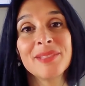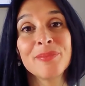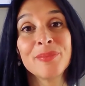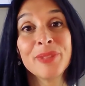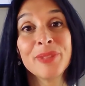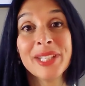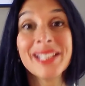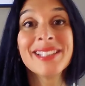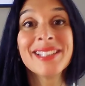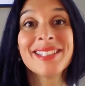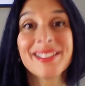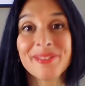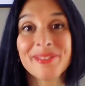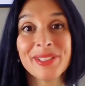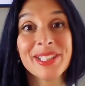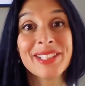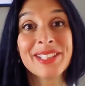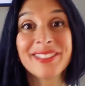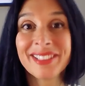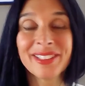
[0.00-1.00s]
brings a
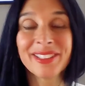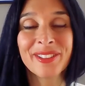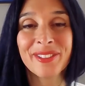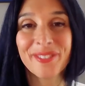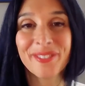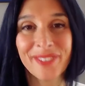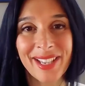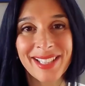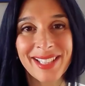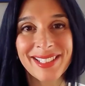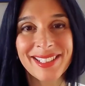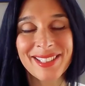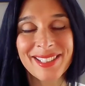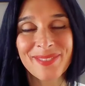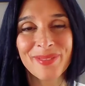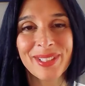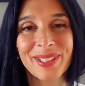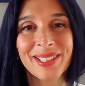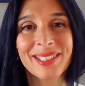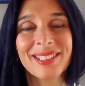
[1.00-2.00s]
return on
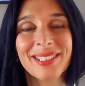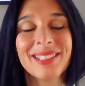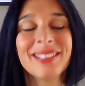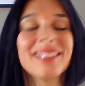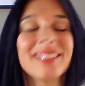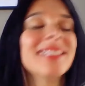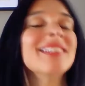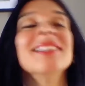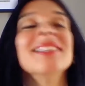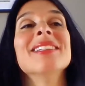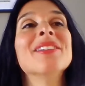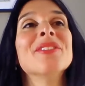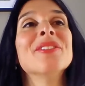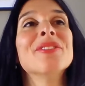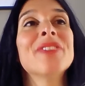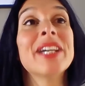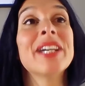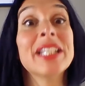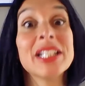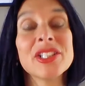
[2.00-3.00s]
investment,
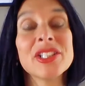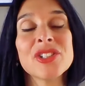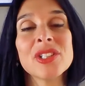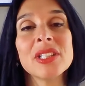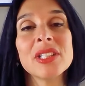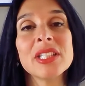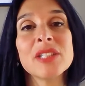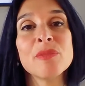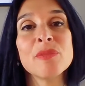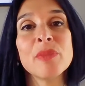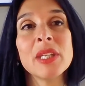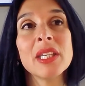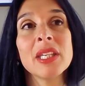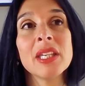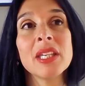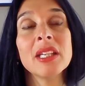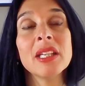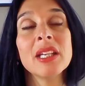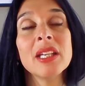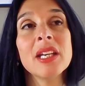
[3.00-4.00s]
financially
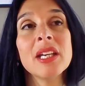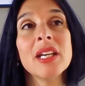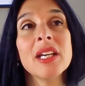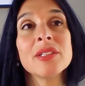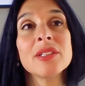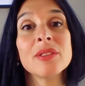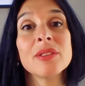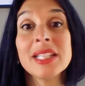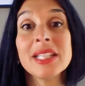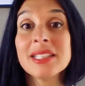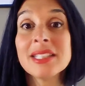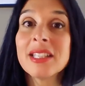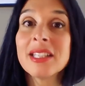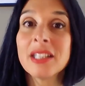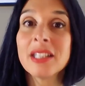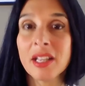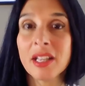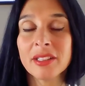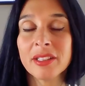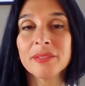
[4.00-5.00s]
speaking. So that's
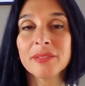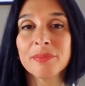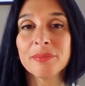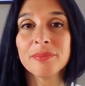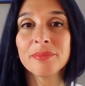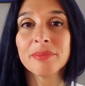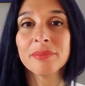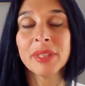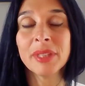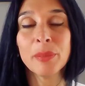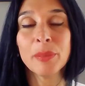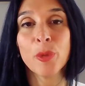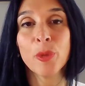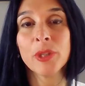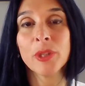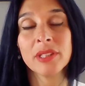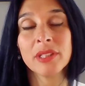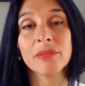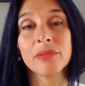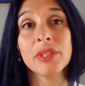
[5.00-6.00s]
another
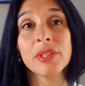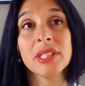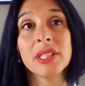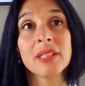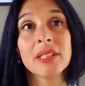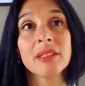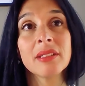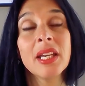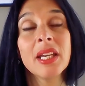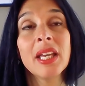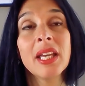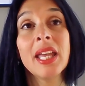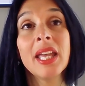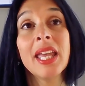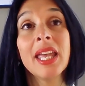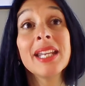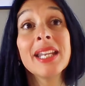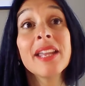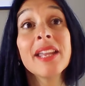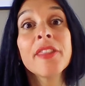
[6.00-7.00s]
important reason.
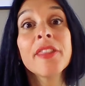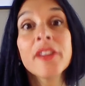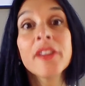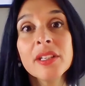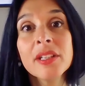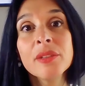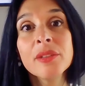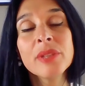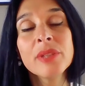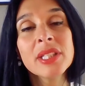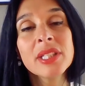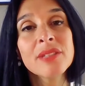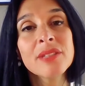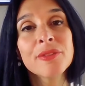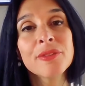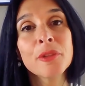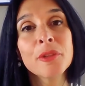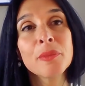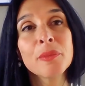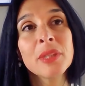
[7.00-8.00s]
And a third
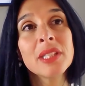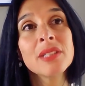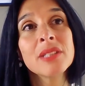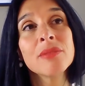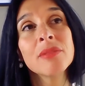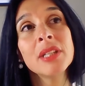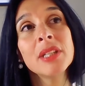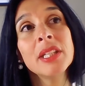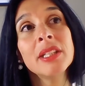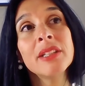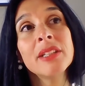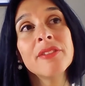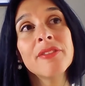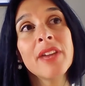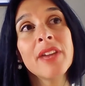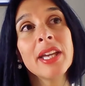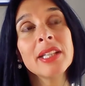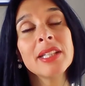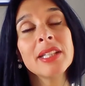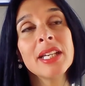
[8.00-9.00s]
reason for me is really the
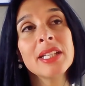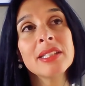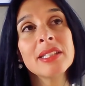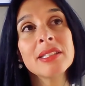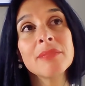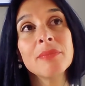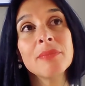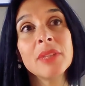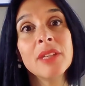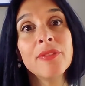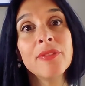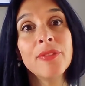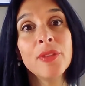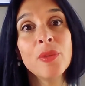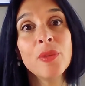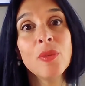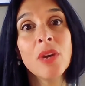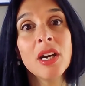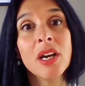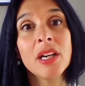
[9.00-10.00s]
fact that if
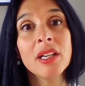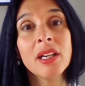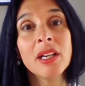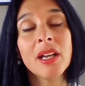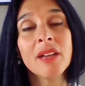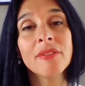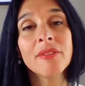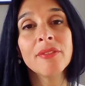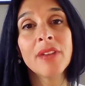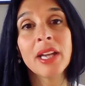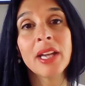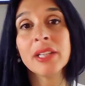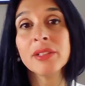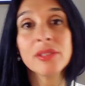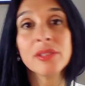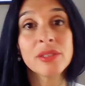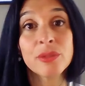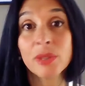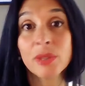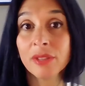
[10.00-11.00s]
you are a
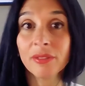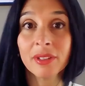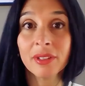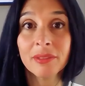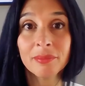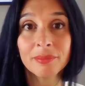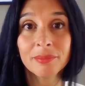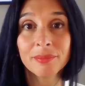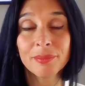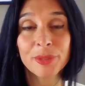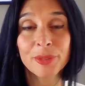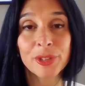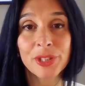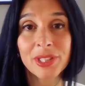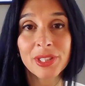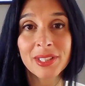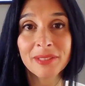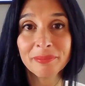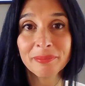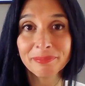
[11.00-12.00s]
values-driven
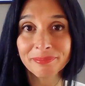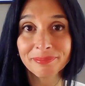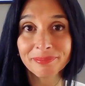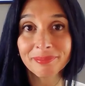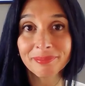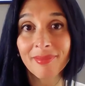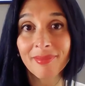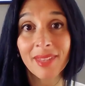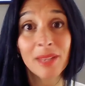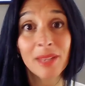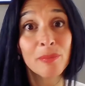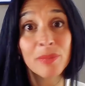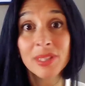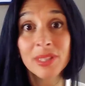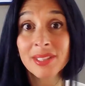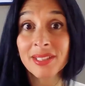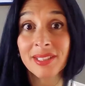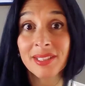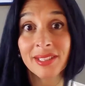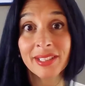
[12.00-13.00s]
person, and
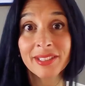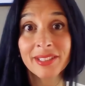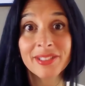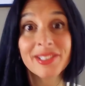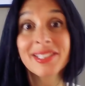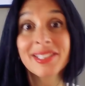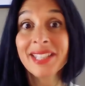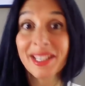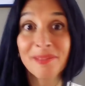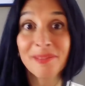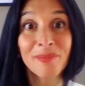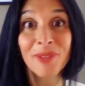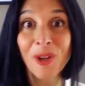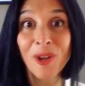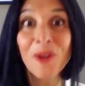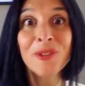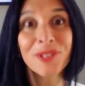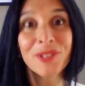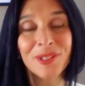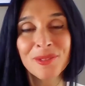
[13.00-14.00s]
business leaders can
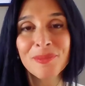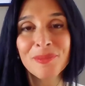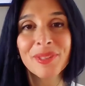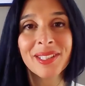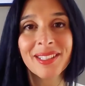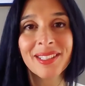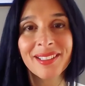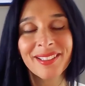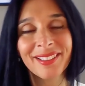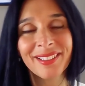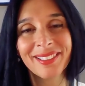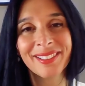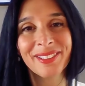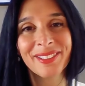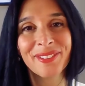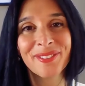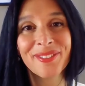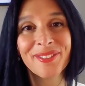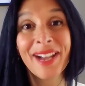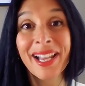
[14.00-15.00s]
also be,
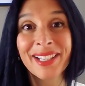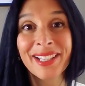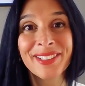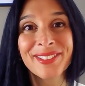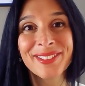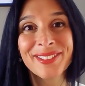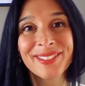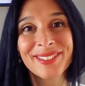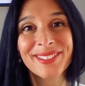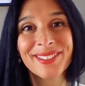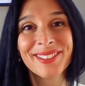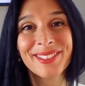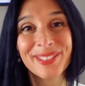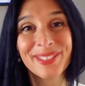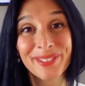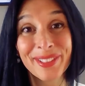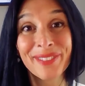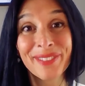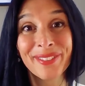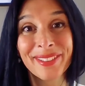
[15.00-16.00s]

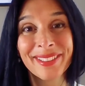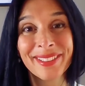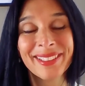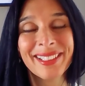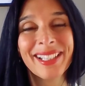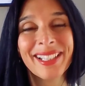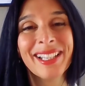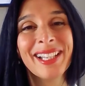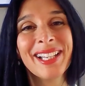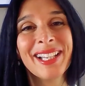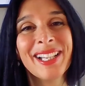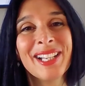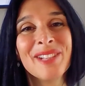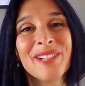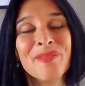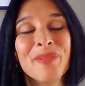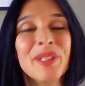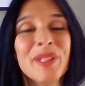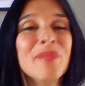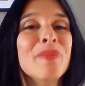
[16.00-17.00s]
value-driven
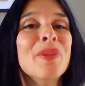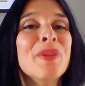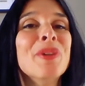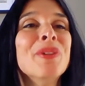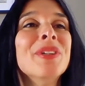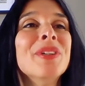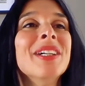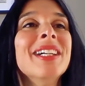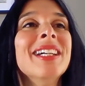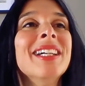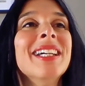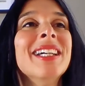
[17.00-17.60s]
people,